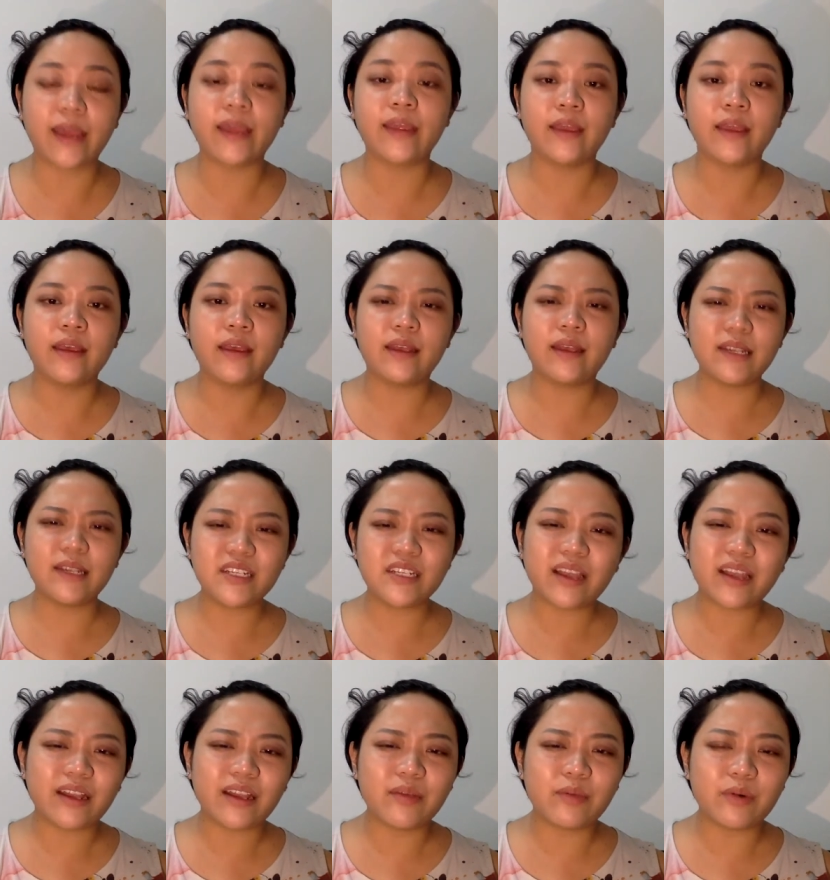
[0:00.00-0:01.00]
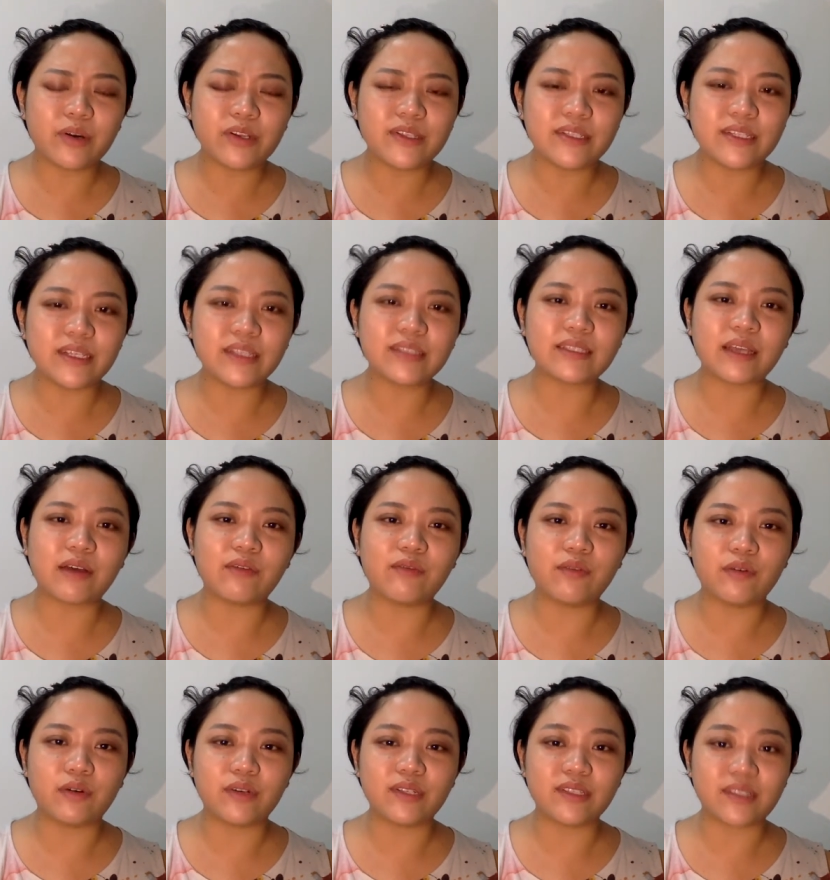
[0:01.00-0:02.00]
I think shiny bronzers are
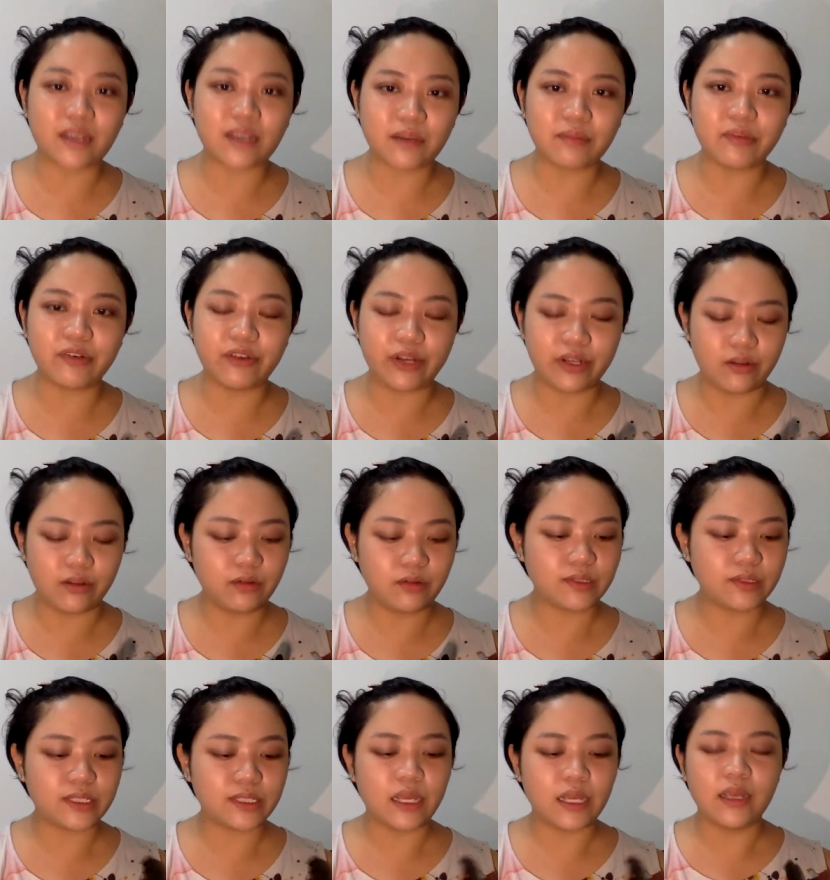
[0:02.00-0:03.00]
for summery looks.